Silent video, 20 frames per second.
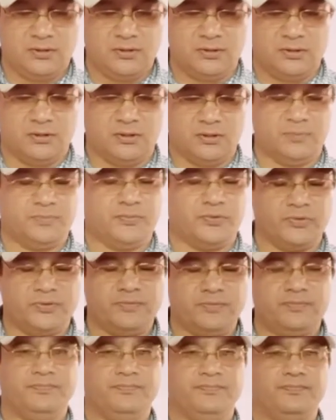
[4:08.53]
The
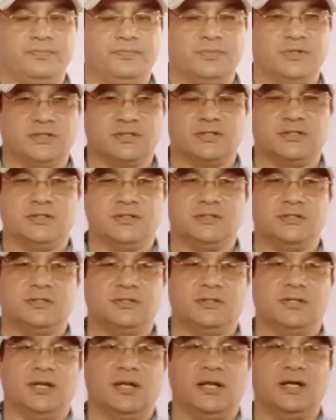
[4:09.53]
poem discusses
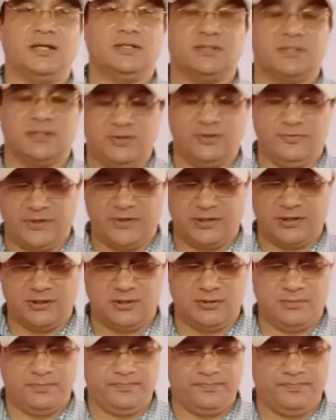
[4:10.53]
the last event
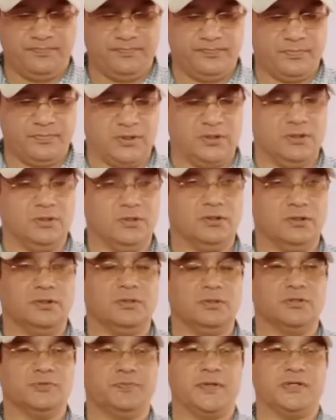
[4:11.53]
in the
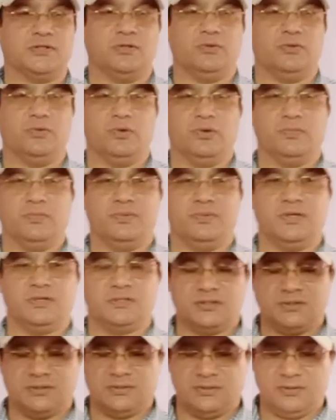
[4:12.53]
Special
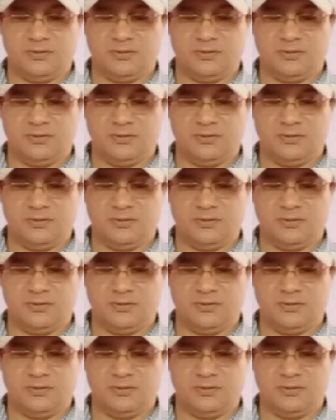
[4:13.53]
Olympics